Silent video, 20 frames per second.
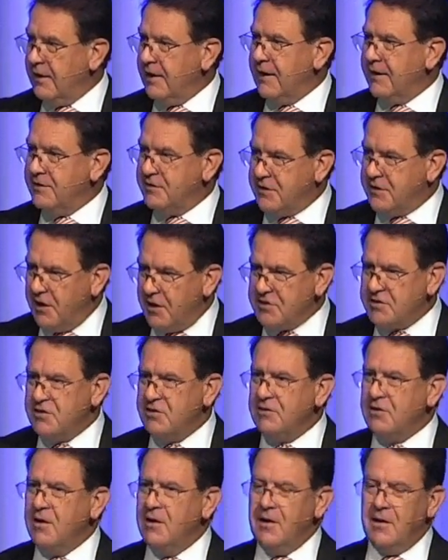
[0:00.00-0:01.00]
It
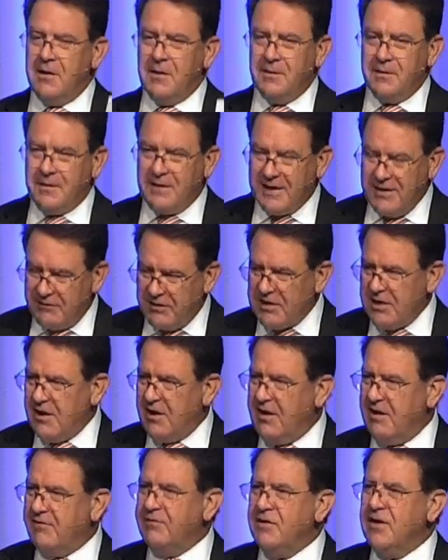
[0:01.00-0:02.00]
doesn't give
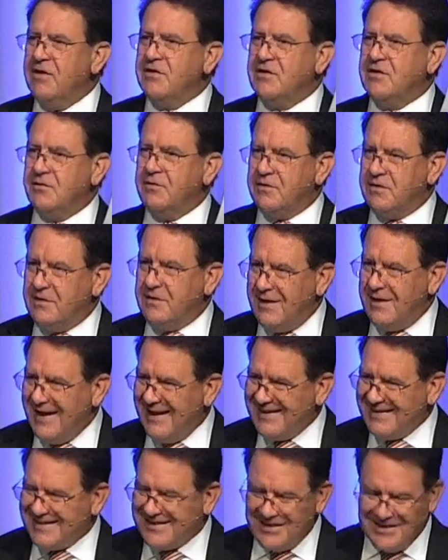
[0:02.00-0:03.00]
enough to
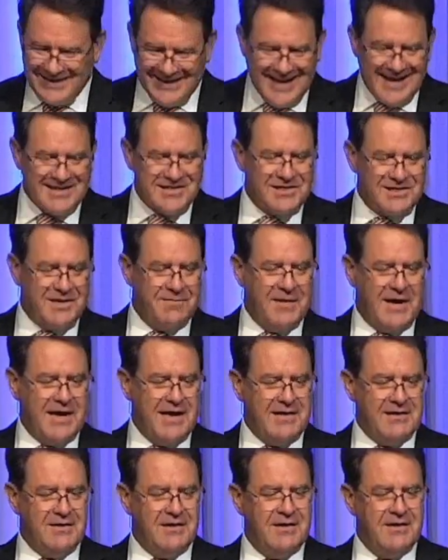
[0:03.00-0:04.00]

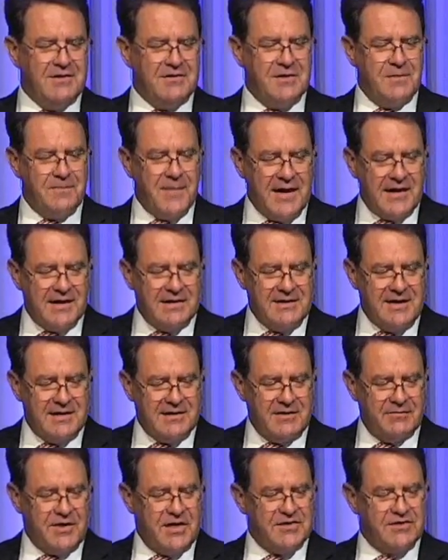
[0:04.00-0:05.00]
guesstimate to make a
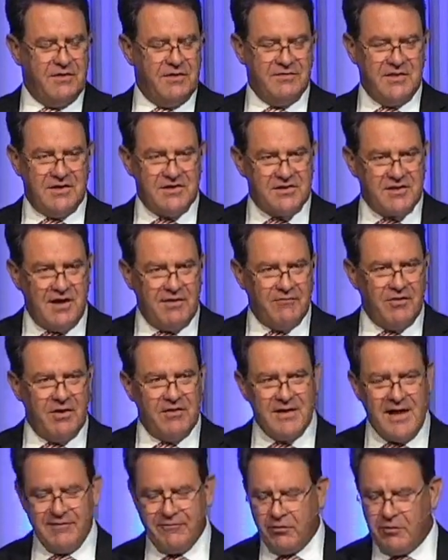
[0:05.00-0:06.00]
declaration of the discovery
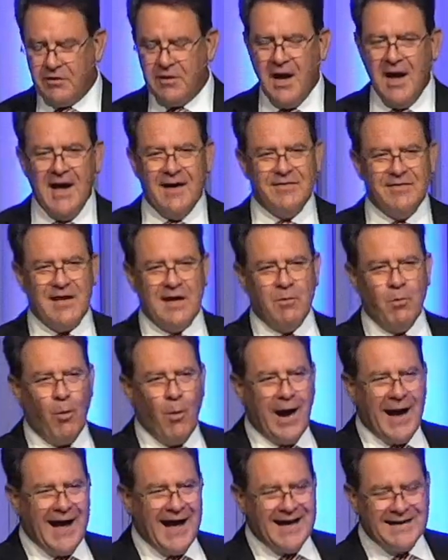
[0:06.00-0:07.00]
of life on Earth. Then
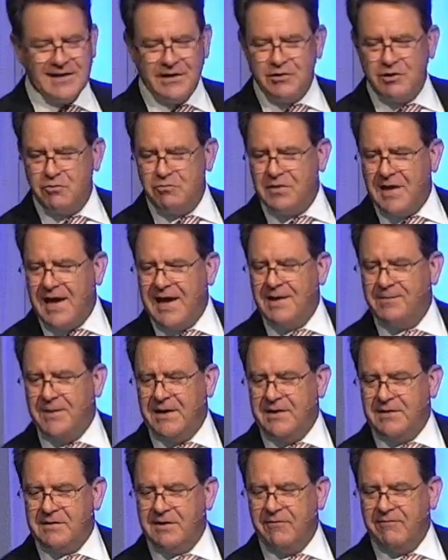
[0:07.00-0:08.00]
why did you name
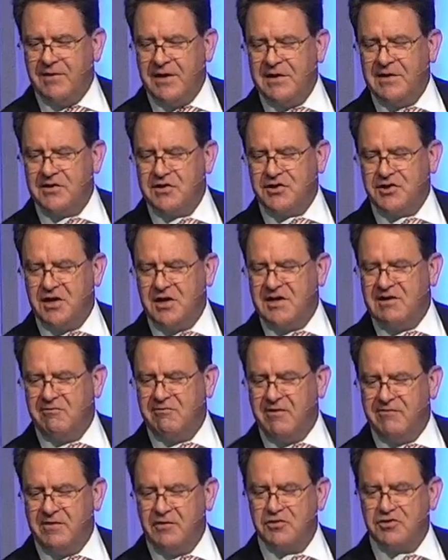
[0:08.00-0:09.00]
it, Venus study
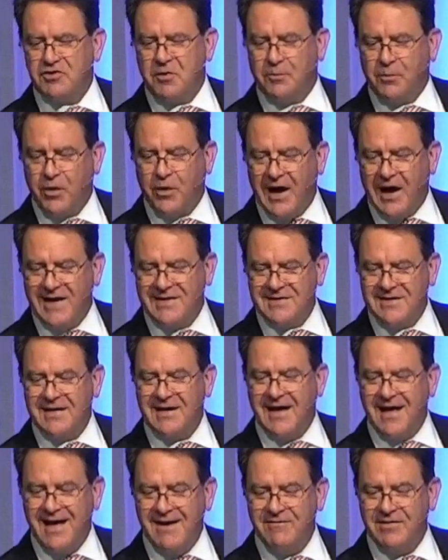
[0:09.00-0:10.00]
reveals
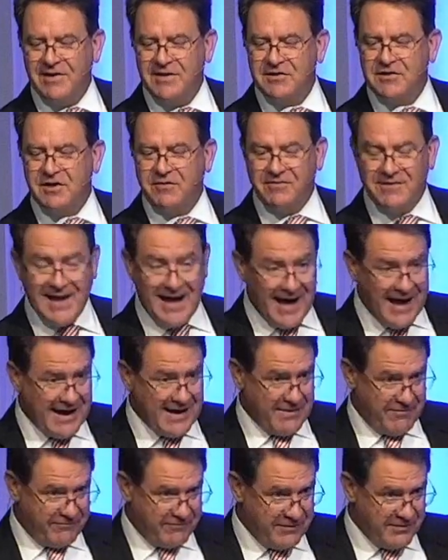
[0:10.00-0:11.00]
surprising evidence of
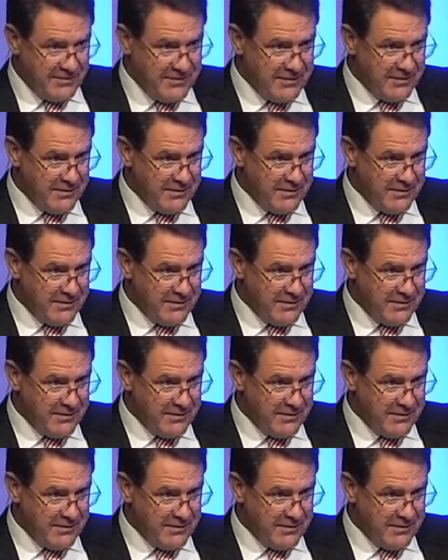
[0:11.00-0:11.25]
life?